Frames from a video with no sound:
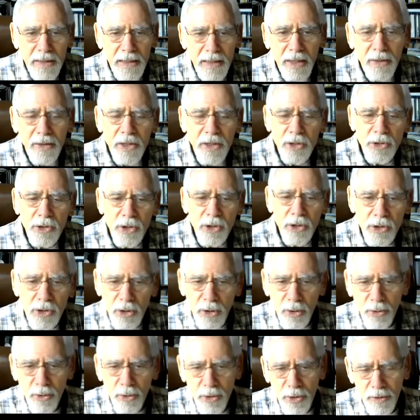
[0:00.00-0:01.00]
Now, here's the
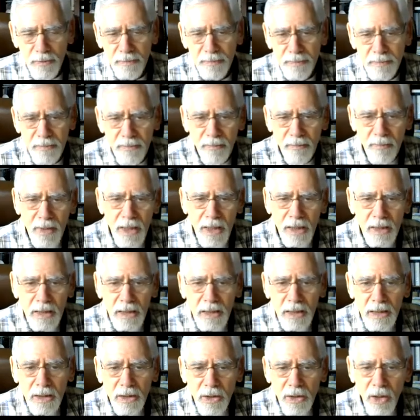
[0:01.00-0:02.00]
solution.
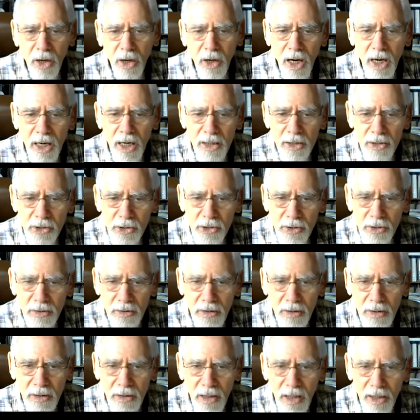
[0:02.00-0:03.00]
Cars
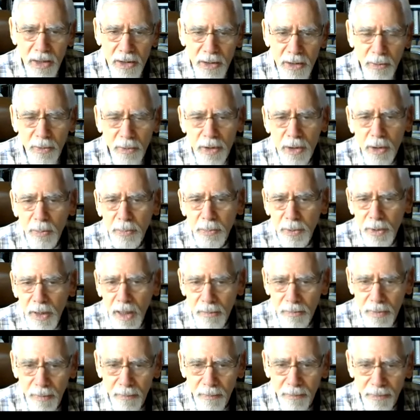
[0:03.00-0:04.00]
are the real
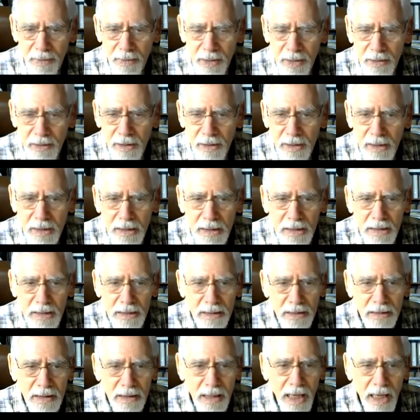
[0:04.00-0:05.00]
problem.
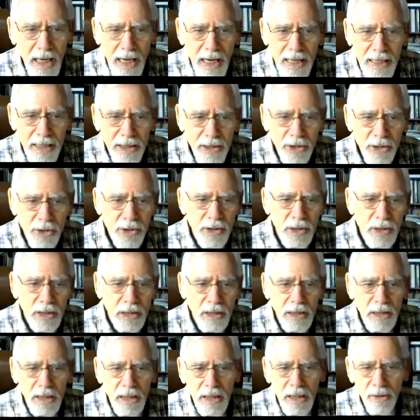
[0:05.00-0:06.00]
The highest
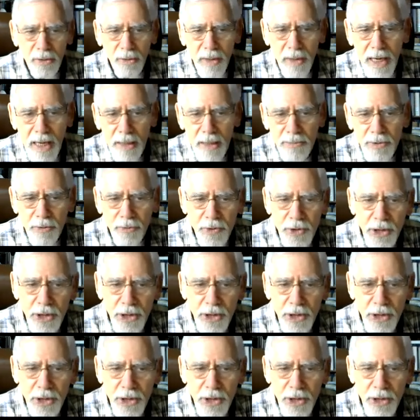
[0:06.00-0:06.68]
grams of